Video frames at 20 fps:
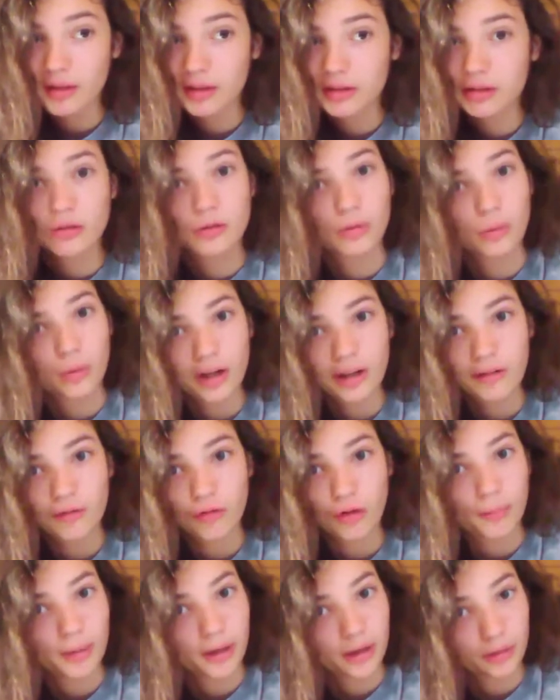and do
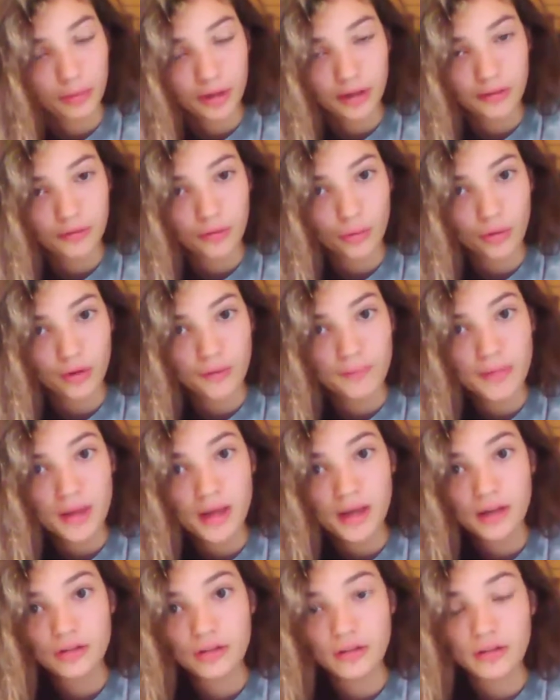24 by 24
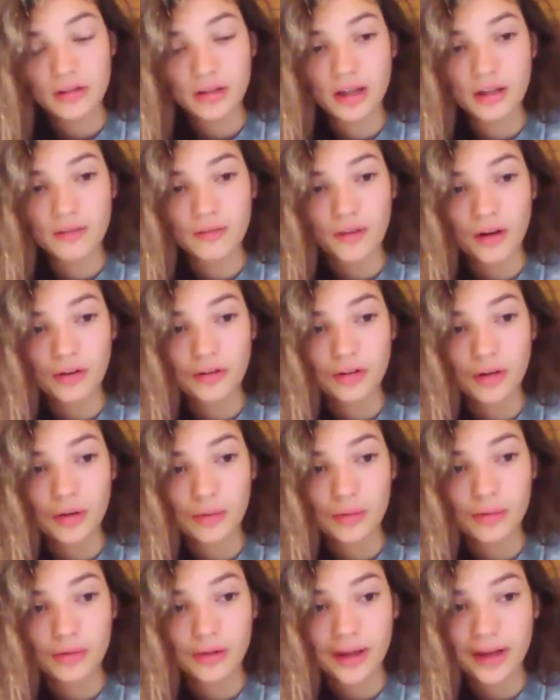just to give our
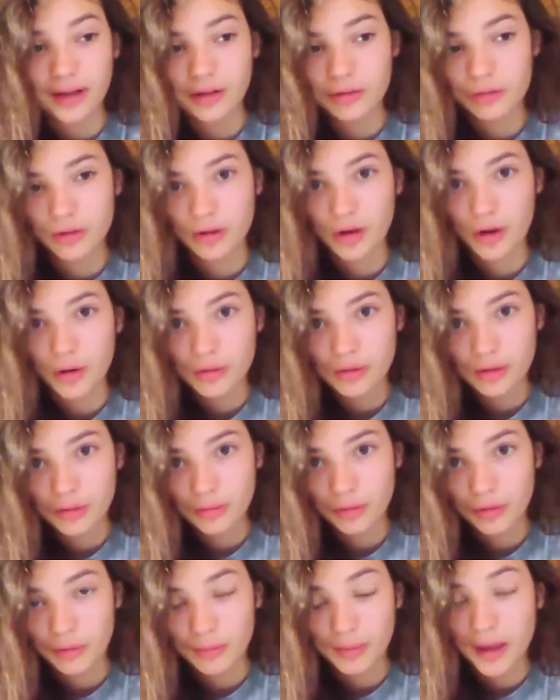does the extra cozy
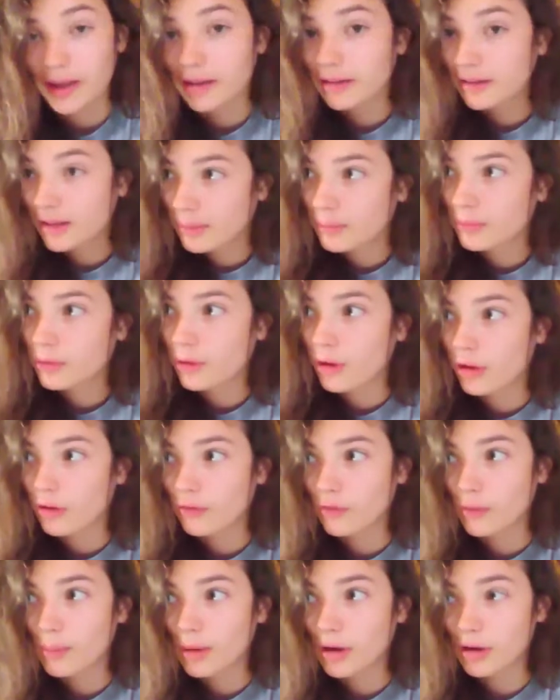room, and same with all of
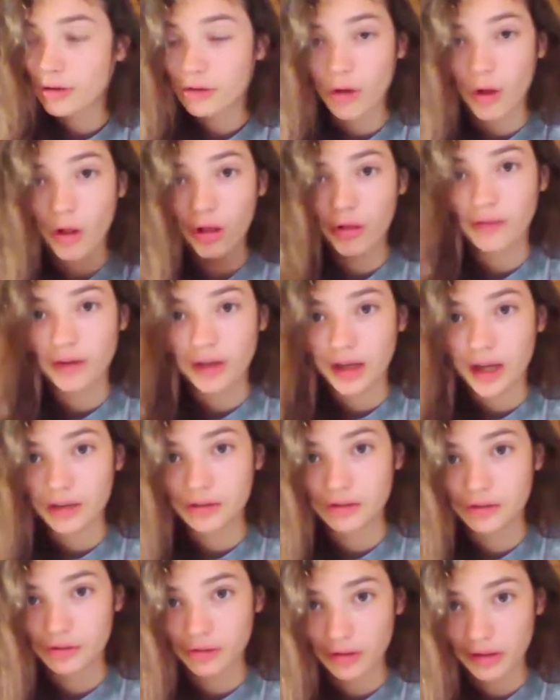our bucks. All of our
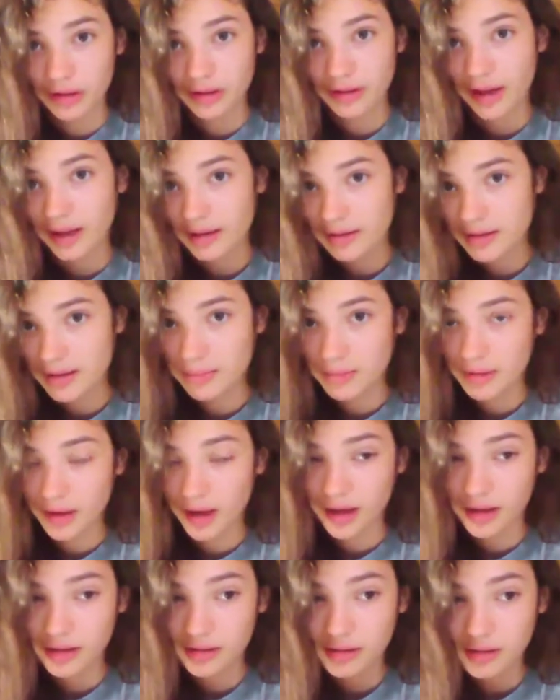cages are the exact same
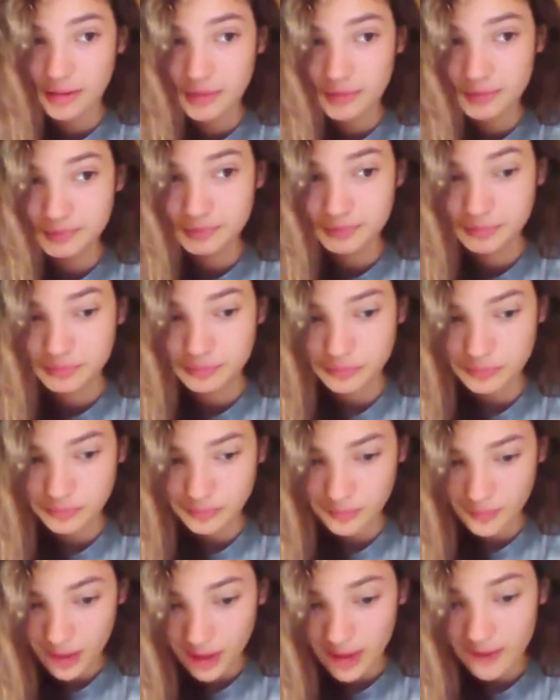size.
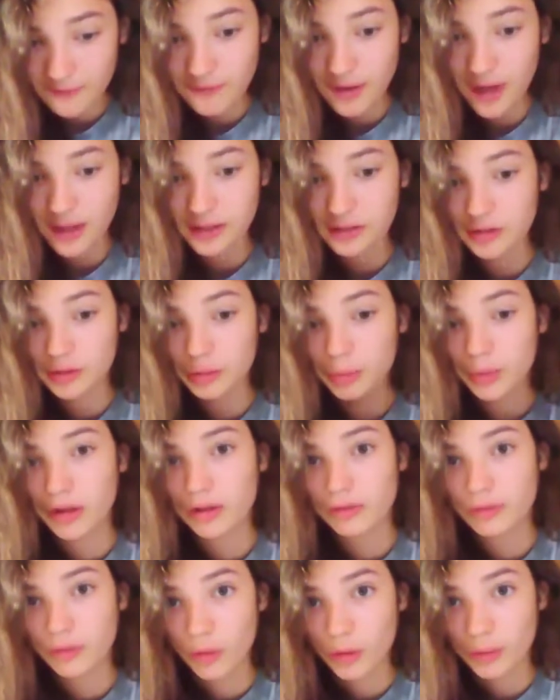In fact, they're
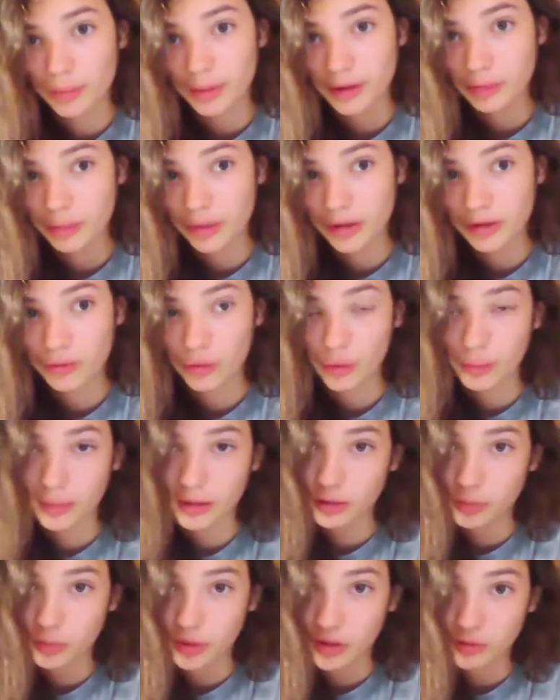24 by 24 by
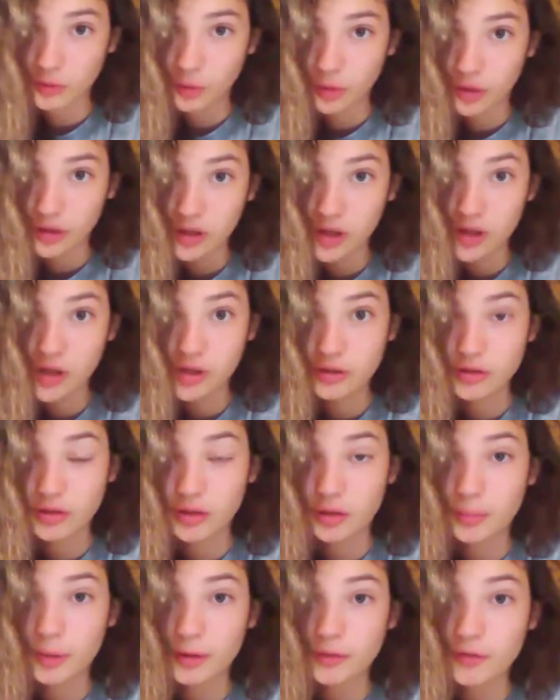24. So
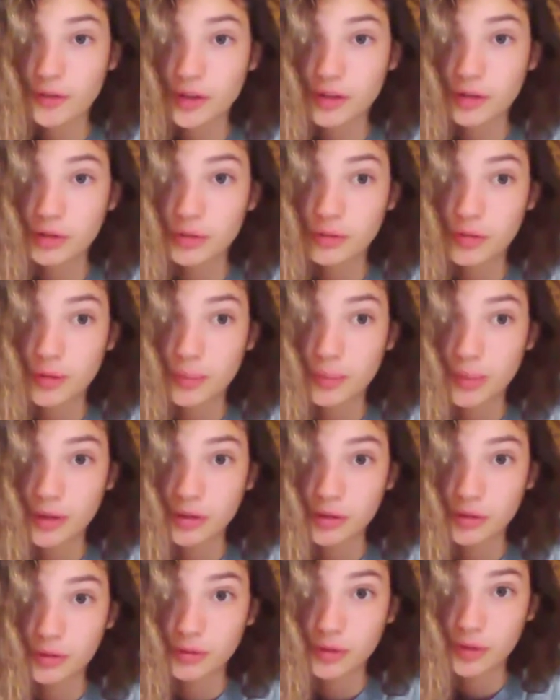they're perfect 2 foot by
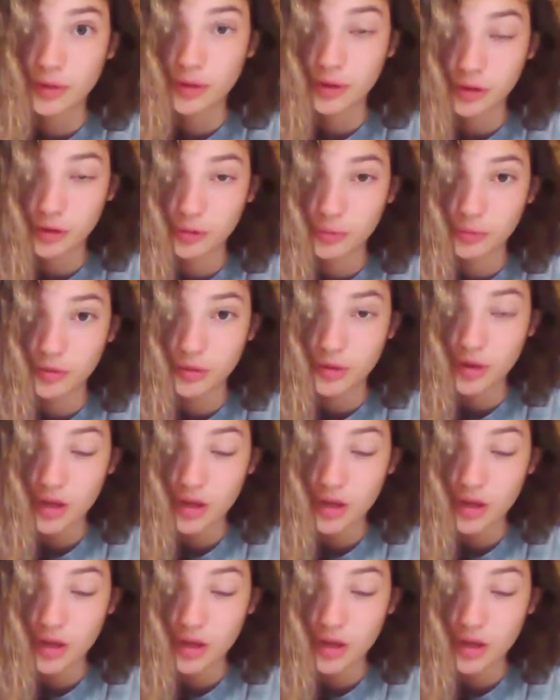2 foot cubes.